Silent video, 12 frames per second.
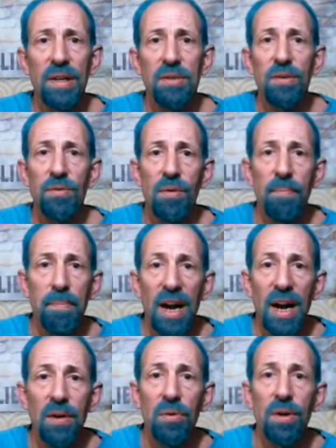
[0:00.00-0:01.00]
to
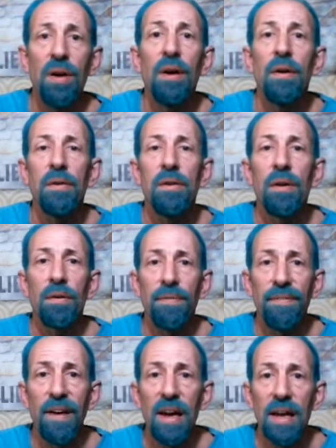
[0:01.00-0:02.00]
empower your
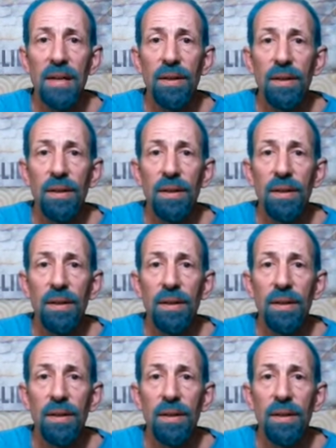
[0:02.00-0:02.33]
faith